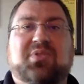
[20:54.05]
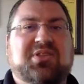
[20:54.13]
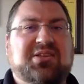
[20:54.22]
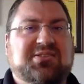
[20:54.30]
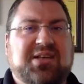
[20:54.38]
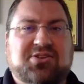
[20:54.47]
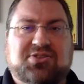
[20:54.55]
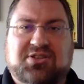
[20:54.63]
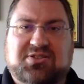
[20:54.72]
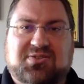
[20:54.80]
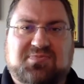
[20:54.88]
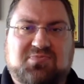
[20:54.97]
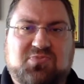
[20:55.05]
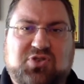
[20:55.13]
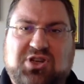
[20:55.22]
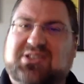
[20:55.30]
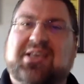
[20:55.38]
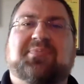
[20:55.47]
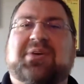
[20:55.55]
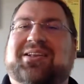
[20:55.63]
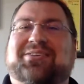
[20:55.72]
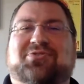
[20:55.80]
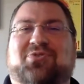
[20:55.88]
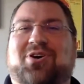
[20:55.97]
These engines just keep
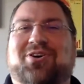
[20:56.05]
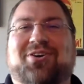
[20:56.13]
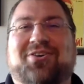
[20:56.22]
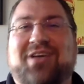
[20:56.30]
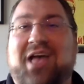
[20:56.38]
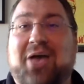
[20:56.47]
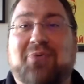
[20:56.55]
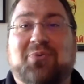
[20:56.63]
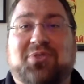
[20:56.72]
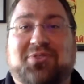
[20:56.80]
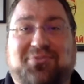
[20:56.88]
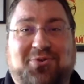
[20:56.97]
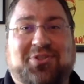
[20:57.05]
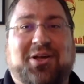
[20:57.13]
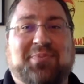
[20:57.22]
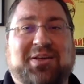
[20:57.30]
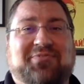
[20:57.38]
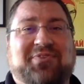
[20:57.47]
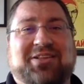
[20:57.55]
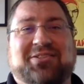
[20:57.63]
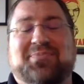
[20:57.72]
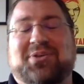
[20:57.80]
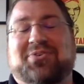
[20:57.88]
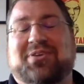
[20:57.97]
getting stronger. And with the forthcoming
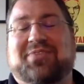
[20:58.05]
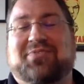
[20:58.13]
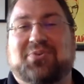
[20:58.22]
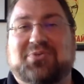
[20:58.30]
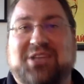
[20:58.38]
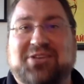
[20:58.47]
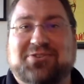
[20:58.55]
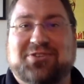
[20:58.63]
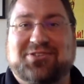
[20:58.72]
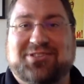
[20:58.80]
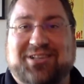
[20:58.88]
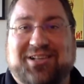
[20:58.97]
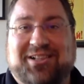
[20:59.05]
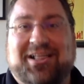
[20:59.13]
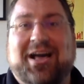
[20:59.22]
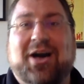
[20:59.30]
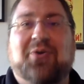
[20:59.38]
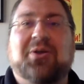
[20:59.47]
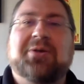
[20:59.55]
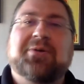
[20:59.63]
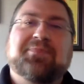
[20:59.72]
availability of those engines in the cloud,